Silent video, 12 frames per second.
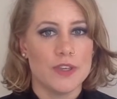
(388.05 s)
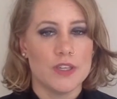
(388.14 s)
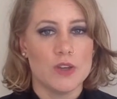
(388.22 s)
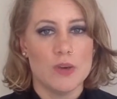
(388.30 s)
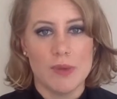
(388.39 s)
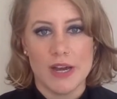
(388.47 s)

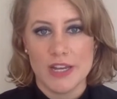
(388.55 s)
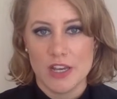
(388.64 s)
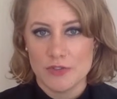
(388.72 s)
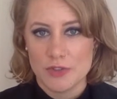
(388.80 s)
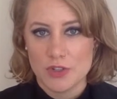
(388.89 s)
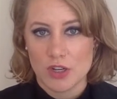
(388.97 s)
You might
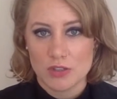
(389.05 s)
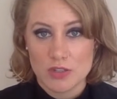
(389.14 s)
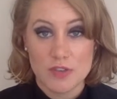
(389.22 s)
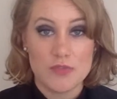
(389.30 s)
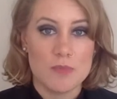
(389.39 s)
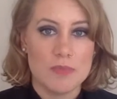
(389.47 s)
have to talk to
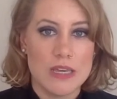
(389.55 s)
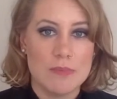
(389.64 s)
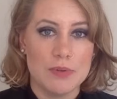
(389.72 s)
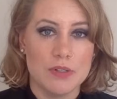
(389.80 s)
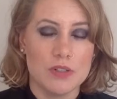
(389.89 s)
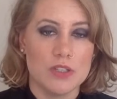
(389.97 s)
different
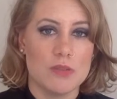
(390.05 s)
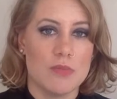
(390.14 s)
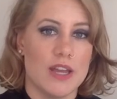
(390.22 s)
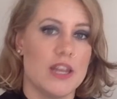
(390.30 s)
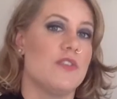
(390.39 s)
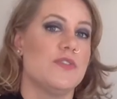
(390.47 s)
people, you
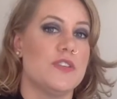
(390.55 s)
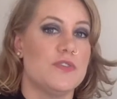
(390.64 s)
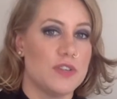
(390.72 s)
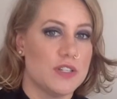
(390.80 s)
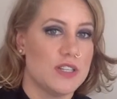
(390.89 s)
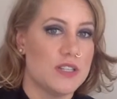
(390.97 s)
might have
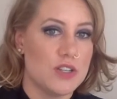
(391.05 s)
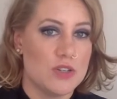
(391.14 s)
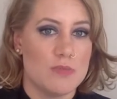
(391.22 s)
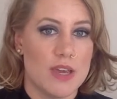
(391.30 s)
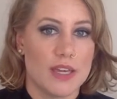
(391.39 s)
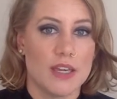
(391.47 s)
different
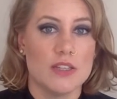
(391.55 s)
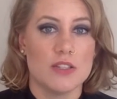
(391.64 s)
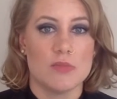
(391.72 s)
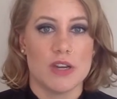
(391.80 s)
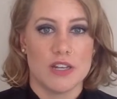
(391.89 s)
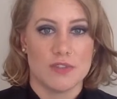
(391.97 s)
decision makers,
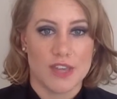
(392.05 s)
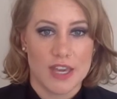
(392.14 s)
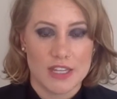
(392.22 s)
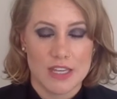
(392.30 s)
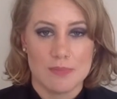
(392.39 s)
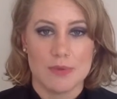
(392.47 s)
you might have
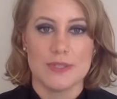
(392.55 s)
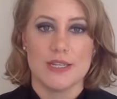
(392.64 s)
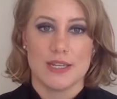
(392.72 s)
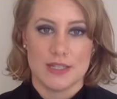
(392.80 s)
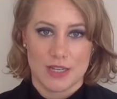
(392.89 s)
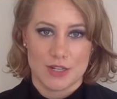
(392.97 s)
gatekeepers,
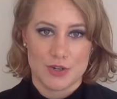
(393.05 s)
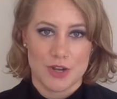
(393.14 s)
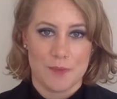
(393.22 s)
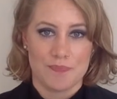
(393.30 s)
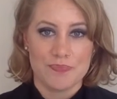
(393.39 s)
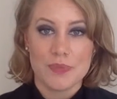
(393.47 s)
etc.
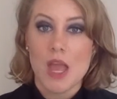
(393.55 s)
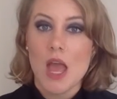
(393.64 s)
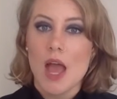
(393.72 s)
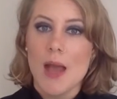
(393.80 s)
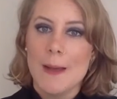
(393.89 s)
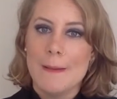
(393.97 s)

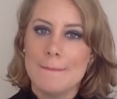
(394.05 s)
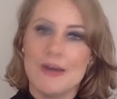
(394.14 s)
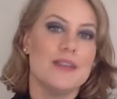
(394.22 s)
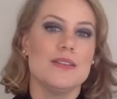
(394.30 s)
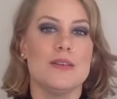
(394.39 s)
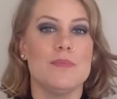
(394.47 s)

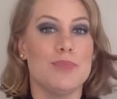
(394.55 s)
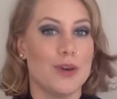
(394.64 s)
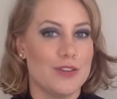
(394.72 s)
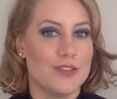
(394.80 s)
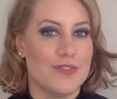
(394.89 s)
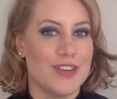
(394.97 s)
But
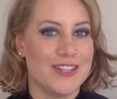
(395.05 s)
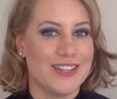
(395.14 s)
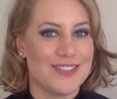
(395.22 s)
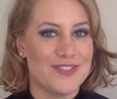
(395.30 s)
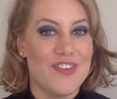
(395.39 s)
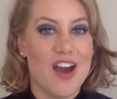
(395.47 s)
both of it,
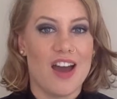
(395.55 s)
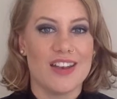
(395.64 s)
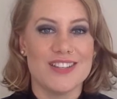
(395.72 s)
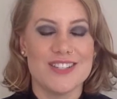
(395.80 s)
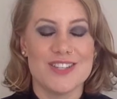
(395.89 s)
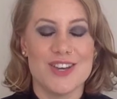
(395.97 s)
it's
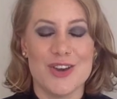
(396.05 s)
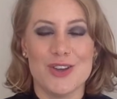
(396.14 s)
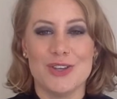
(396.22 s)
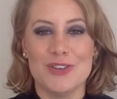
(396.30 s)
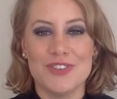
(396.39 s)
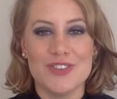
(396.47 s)
fun. So
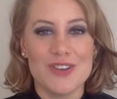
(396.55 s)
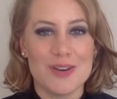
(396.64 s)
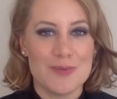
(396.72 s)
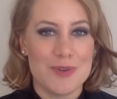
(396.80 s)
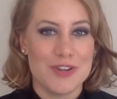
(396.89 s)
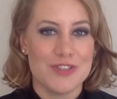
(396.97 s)
if you are
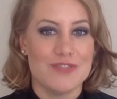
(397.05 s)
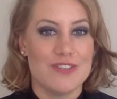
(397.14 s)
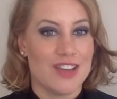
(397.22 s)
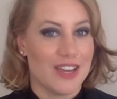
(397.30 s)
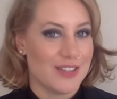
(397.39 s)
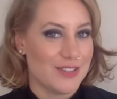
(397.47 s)
a person who
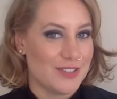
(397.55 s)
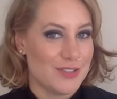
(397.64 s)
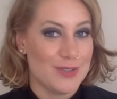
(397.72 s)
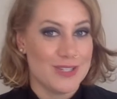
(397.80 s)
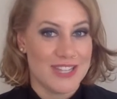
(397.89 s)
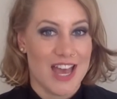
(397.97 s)
likes
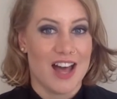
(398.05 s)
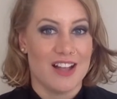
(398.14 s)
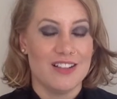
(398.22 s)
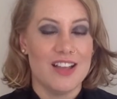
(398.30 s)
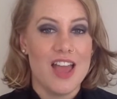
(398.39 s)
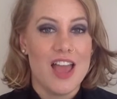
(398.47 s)
to
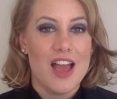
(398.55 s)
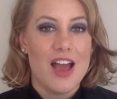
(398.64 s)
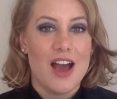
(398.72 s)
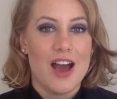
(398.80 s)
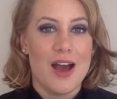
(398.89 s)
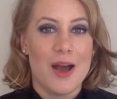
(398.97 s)
sell,
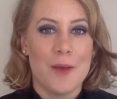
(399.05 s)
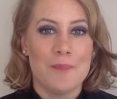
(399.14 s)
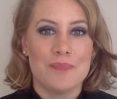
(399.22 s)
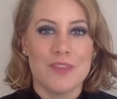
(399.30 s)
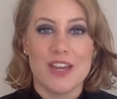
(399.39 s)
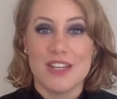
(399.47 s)

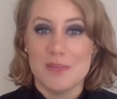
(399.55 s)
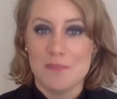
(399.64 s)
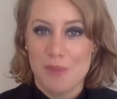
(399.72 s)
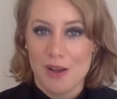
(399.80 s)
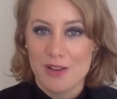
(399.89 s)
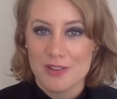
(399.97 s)
I did
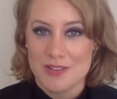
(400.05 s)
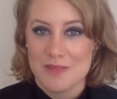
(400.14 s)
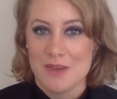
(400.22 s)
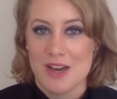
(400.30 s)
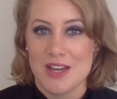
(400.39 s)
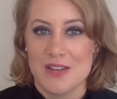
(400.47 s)
both in
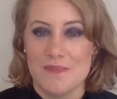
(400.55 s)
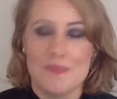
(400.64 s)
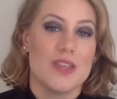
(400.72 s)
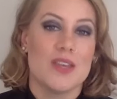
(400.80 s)
my